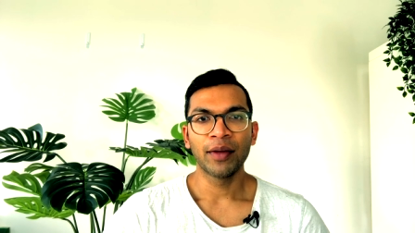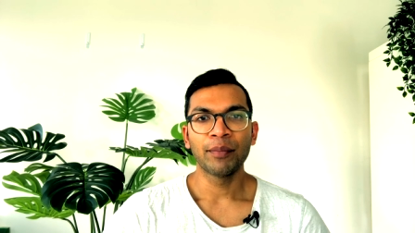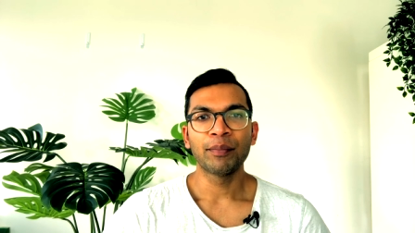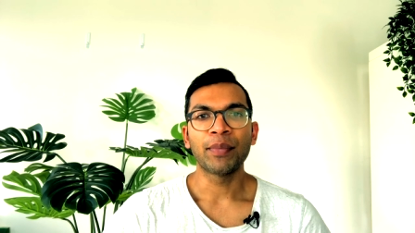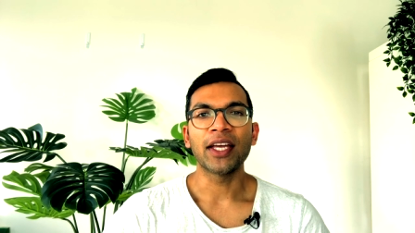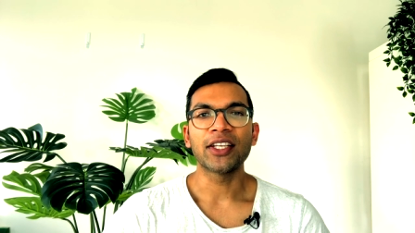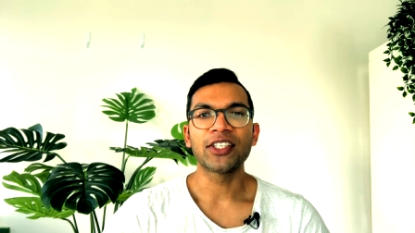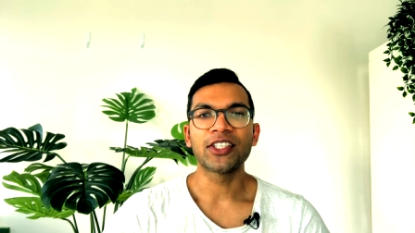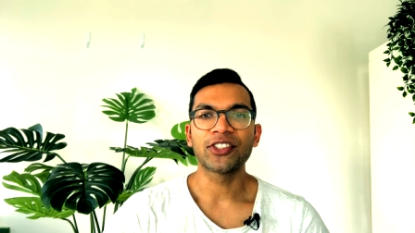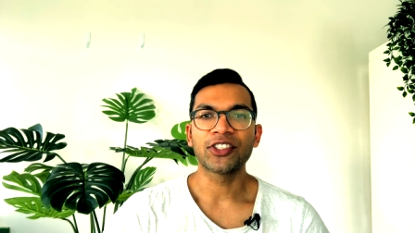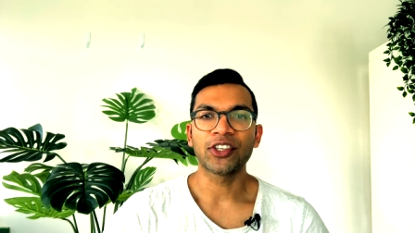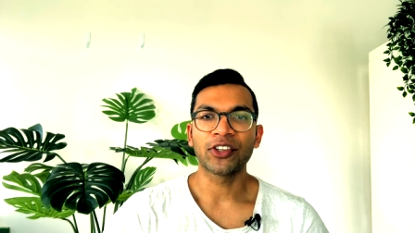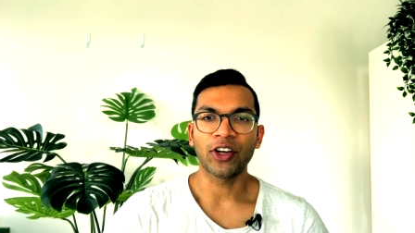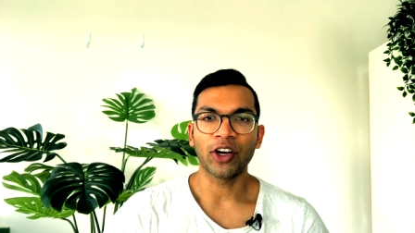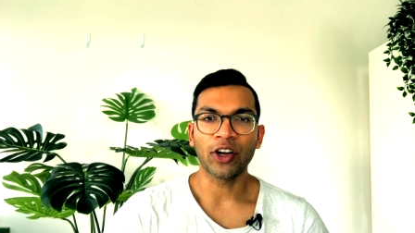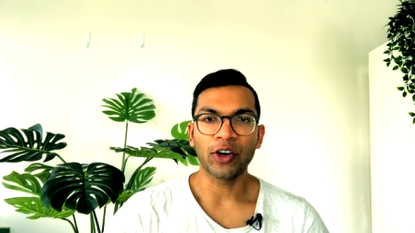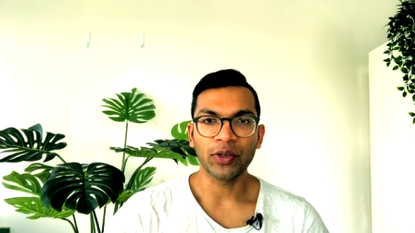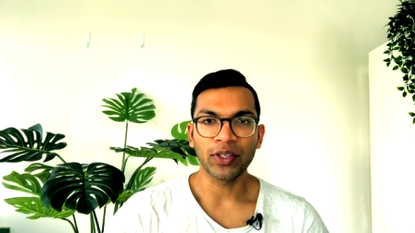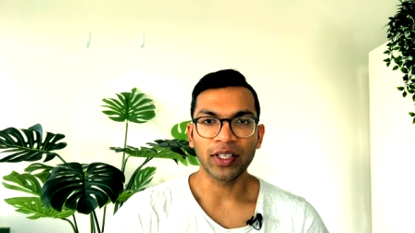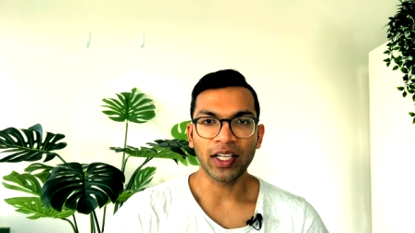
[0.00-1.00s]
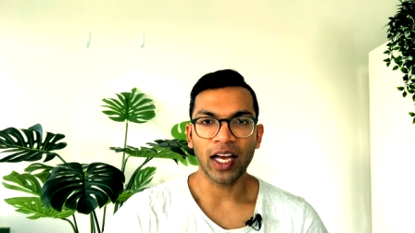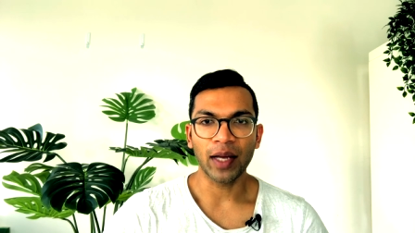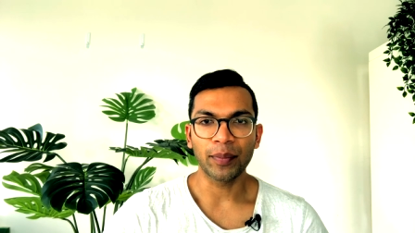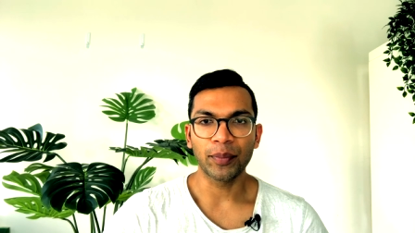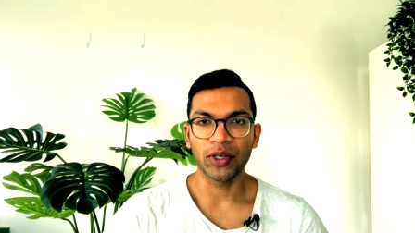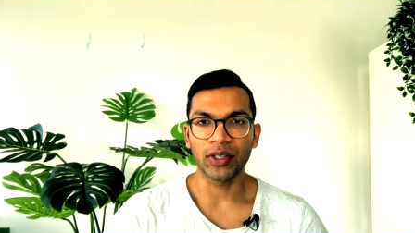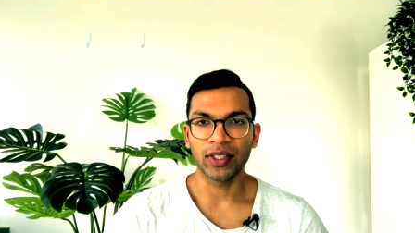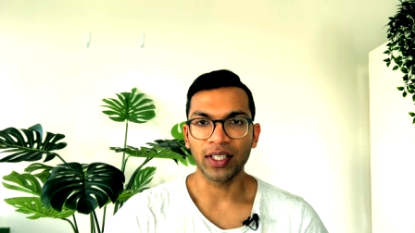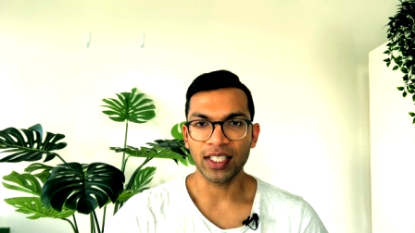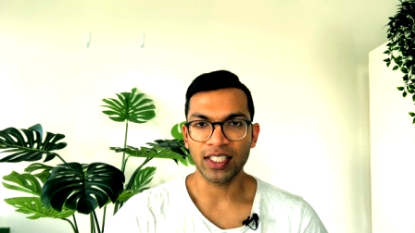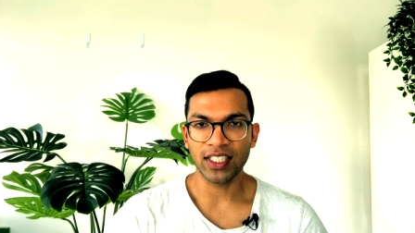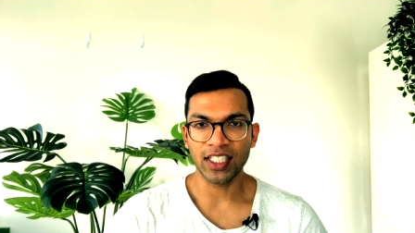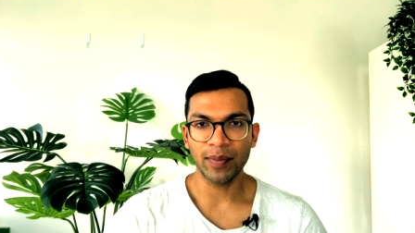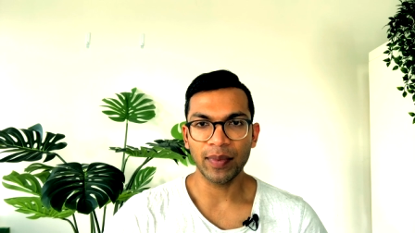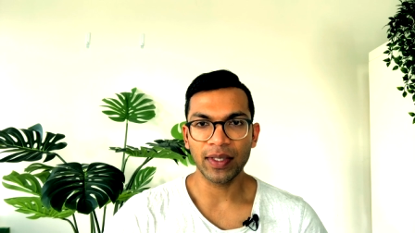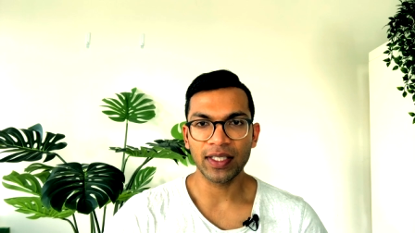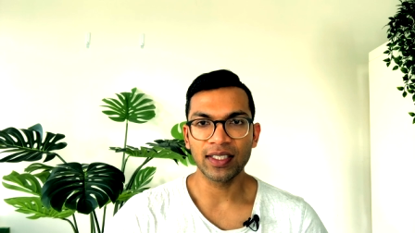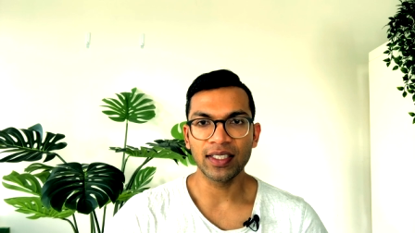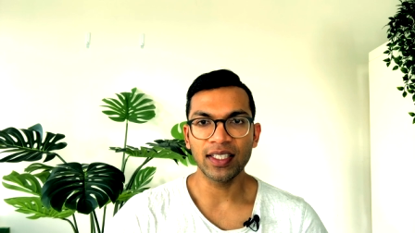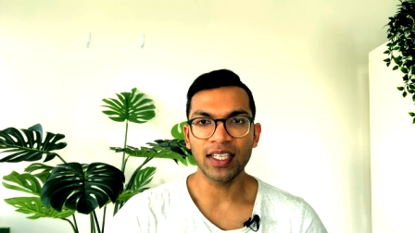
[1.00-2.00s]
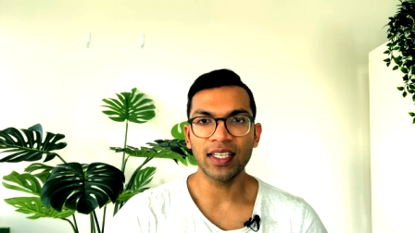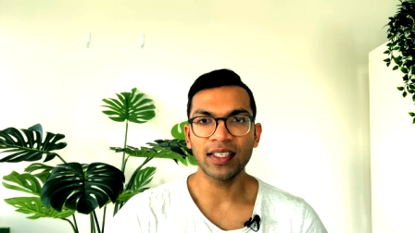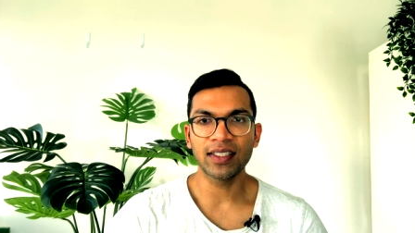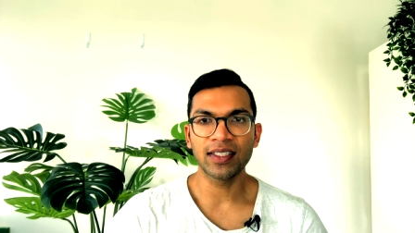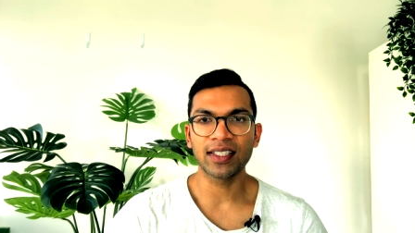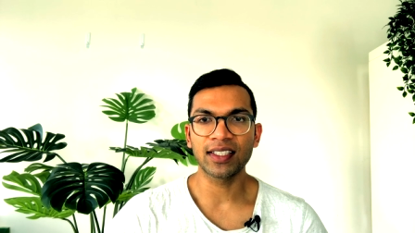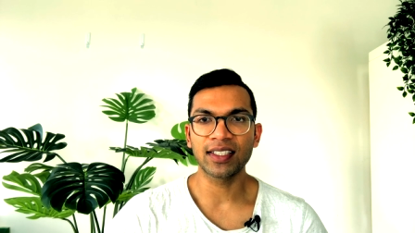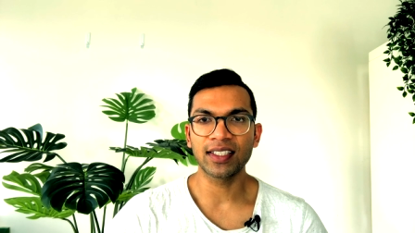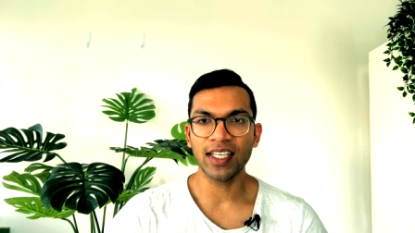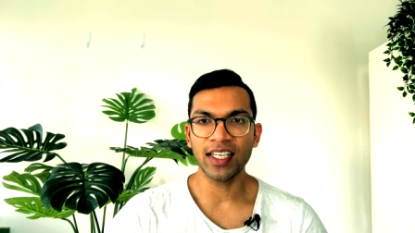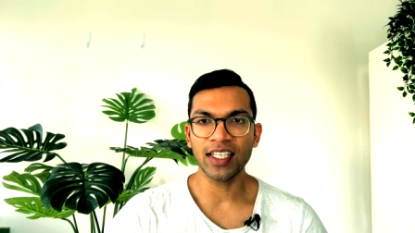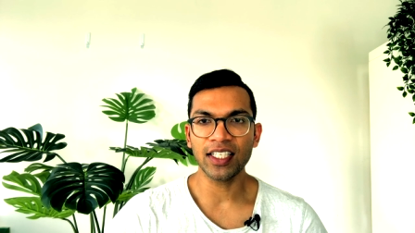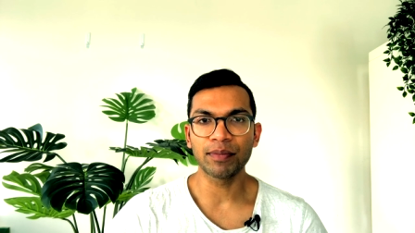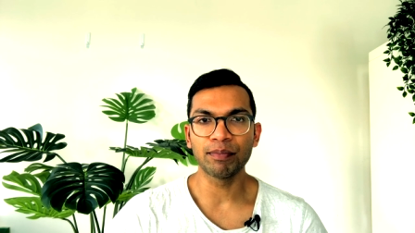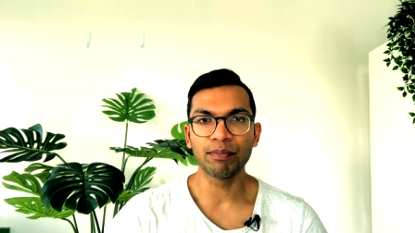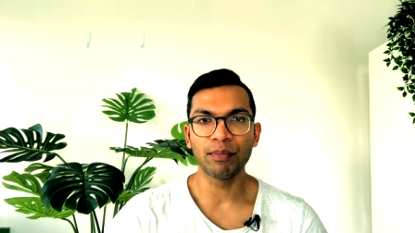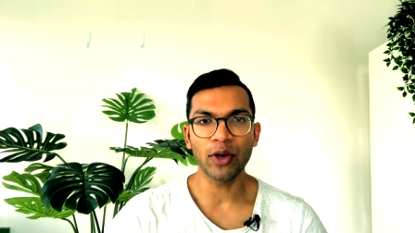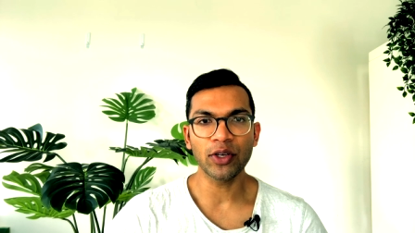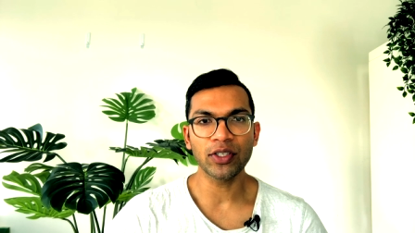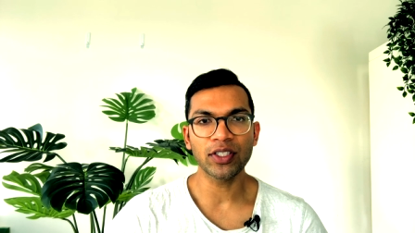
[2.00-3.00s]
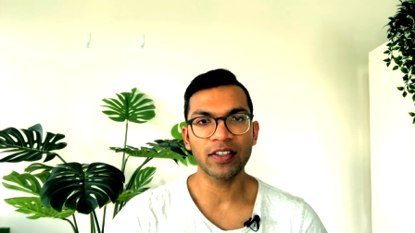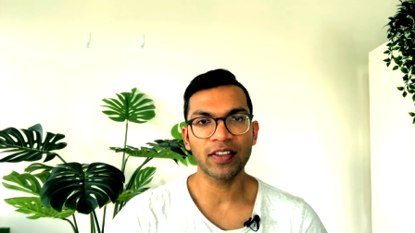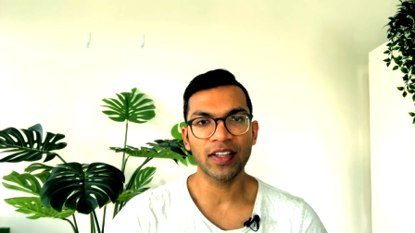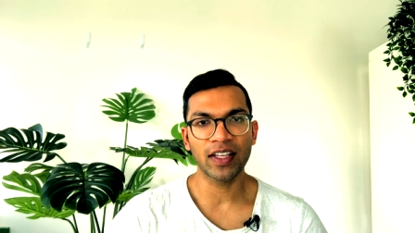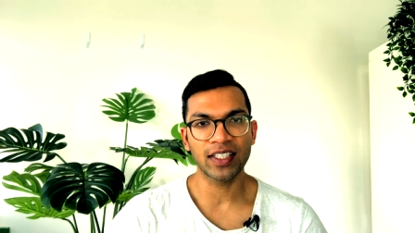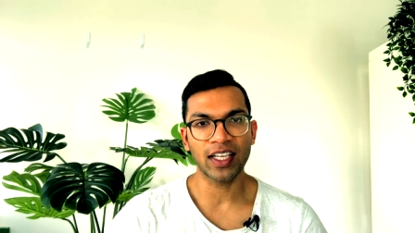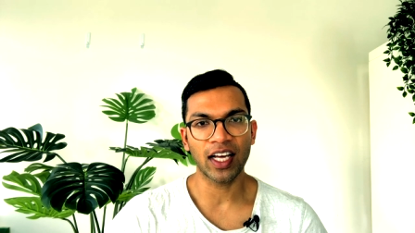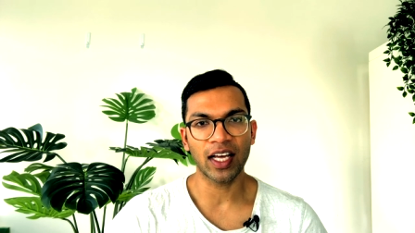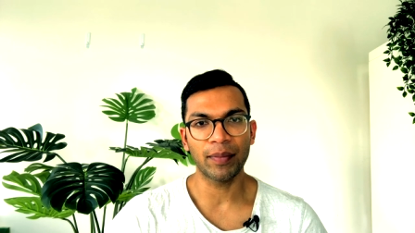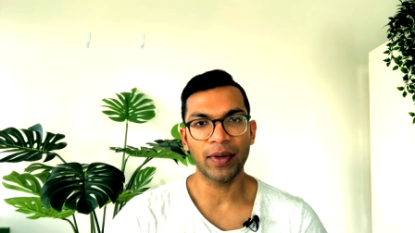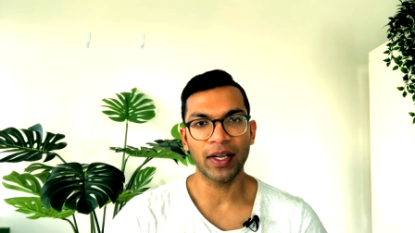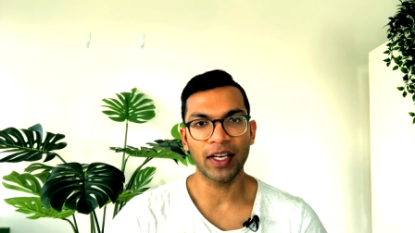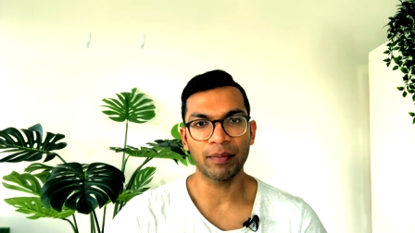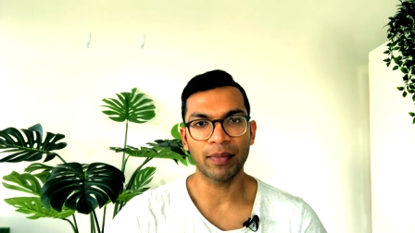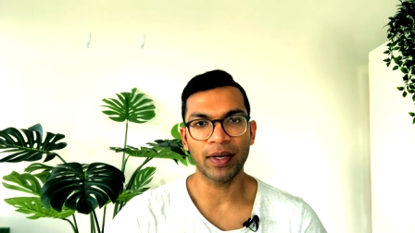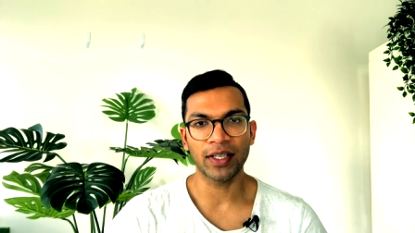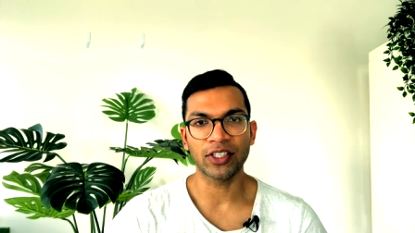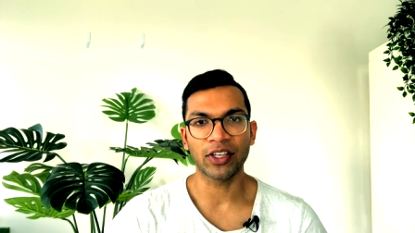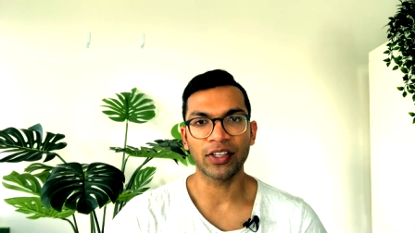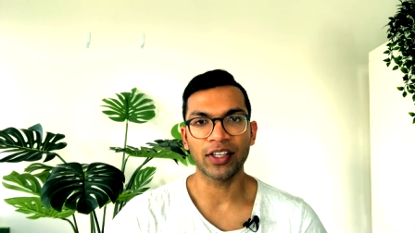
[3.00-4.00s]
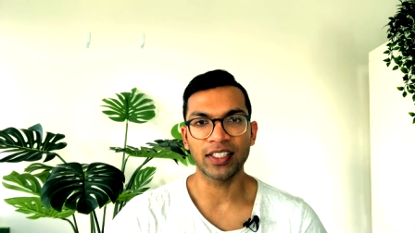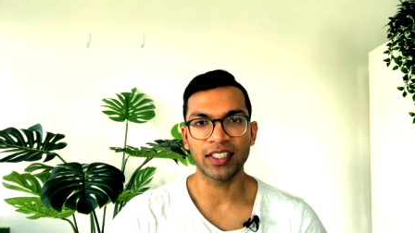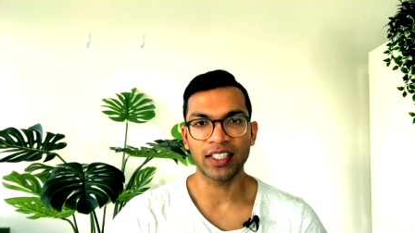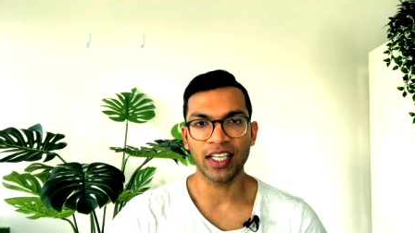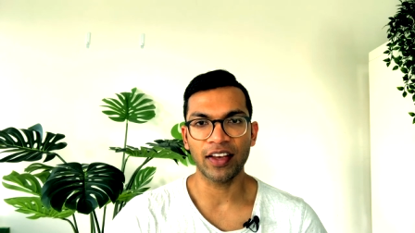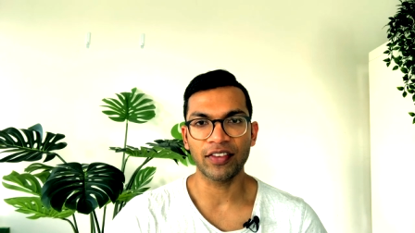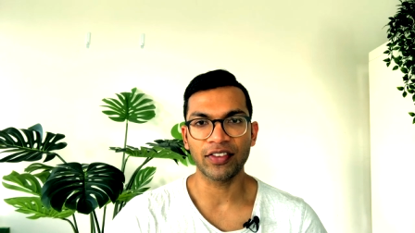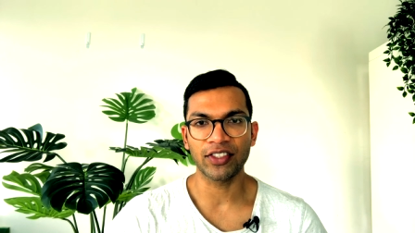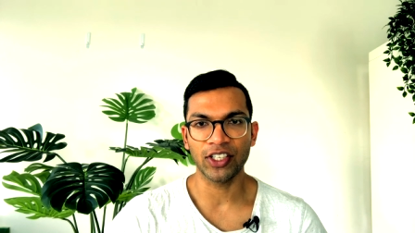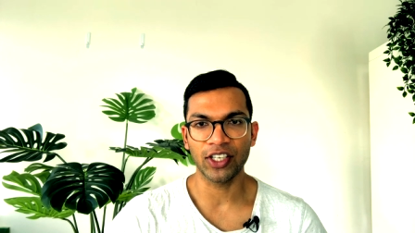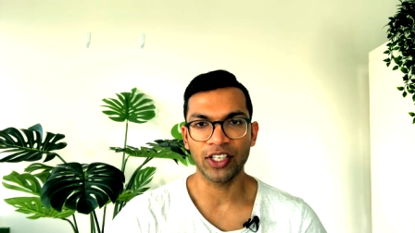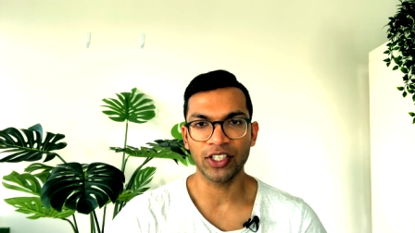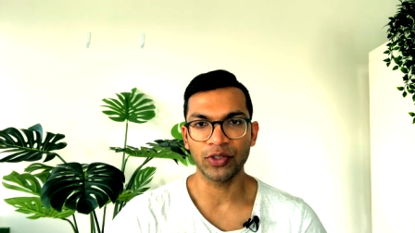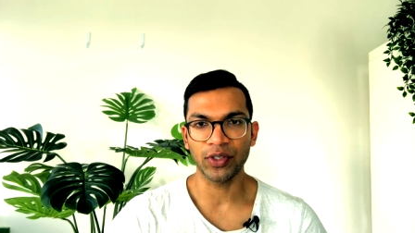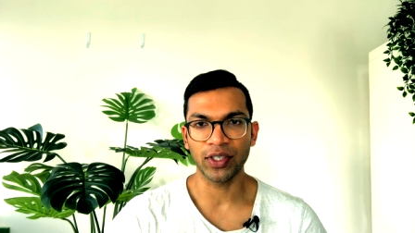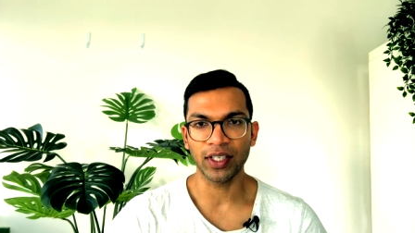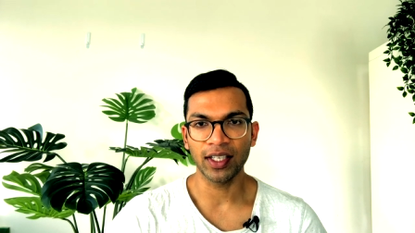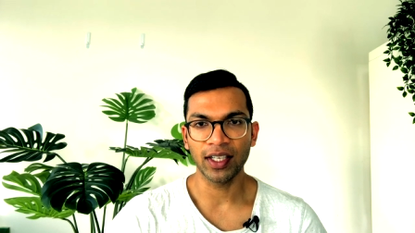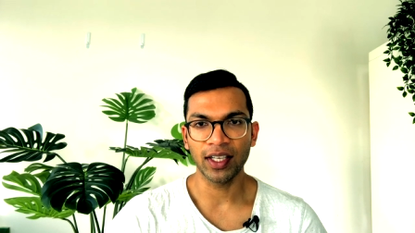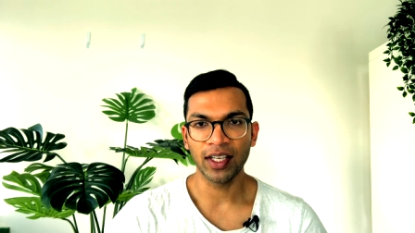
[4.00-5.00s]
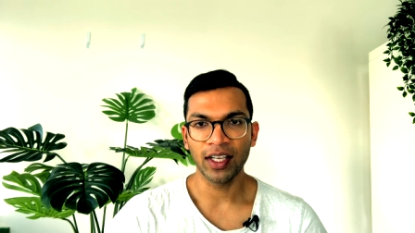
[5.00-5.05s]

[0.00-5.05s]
Patients on oral hypoglycemics need to cease most of their diabetic meds on the day of surgery.